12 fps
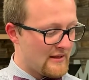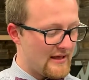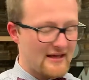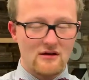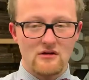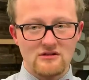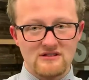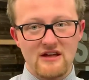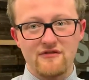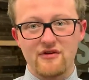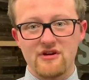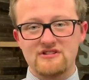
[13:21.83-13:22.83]
Like,
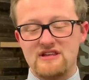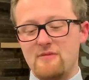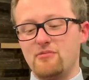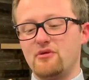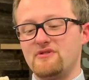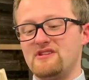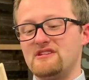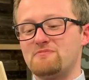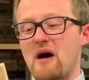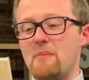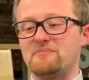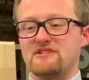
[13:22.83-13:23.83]
take for example these
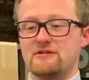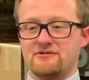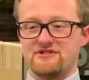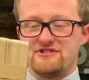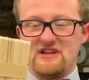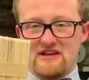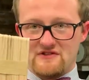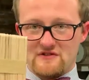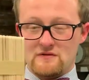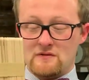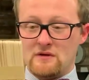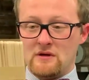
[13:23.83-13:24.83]
popsicle
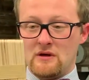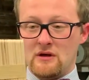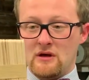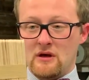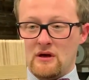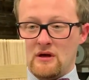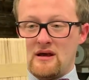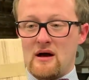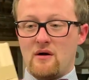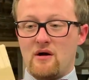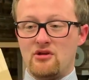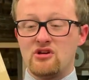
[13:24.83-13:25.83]
sticks.
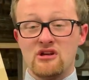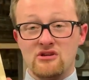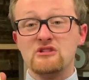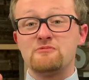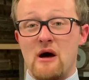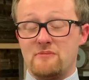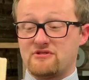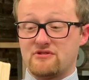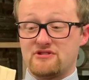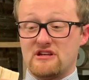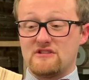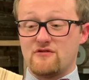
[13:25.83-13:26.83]
Now, you can use popsicle
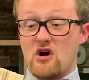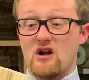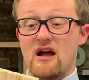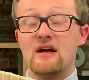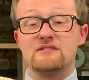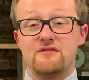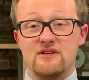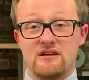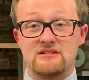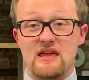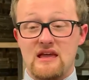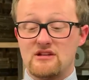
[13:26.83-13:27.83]
sticks for all kinds of
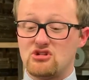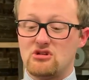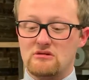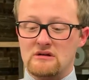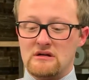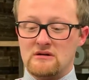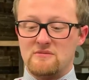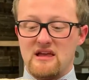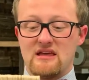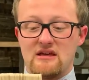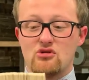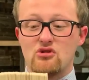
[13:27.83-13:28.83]
things, can't you?
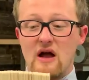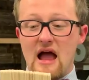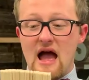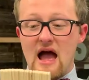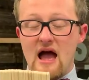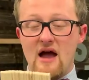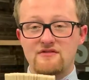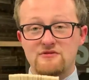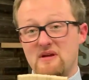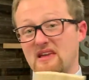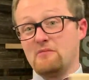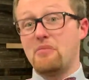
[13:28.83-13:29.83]
making crafts,
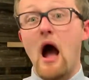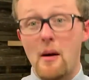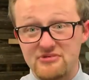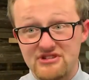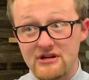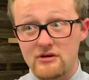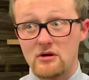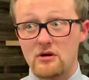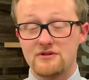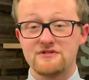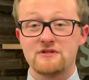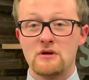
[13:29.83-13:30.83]
making
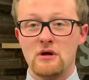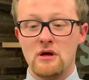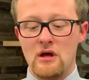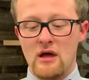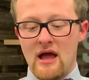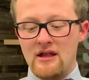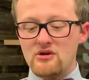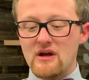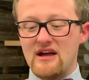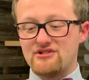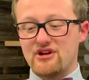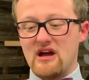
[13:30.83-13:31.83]
popsicles. And you
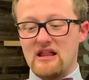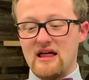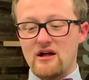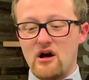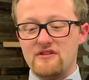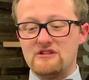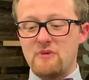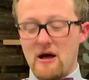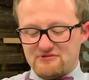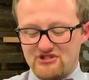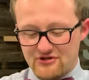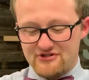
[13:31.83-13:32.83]
guys are kind of like all these
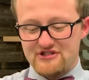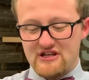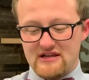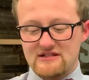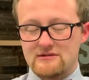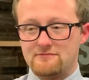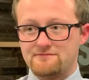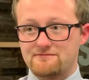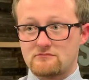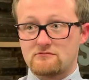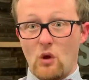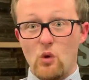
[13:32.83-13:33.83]
popsicle sticks.
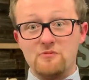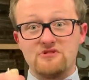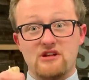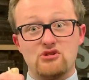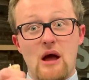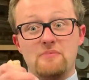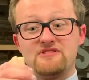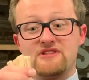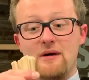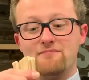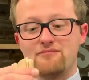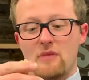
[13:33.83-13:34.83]
Whoops, I dropped
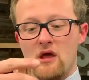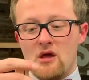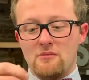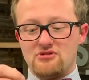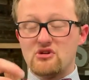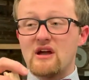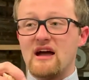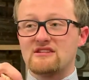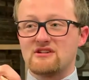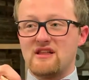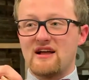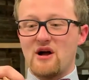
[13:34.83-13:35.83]
some. But you
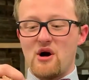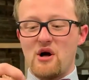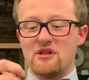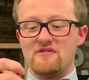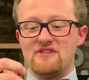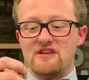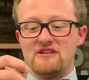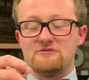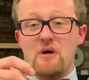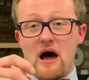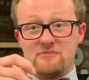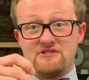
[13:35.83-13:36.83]
guys are like all of these
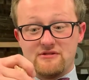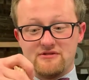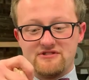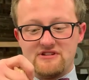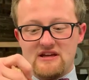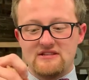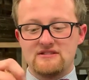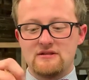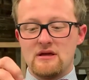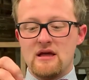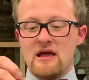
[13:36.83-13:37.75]
popsicle sticks.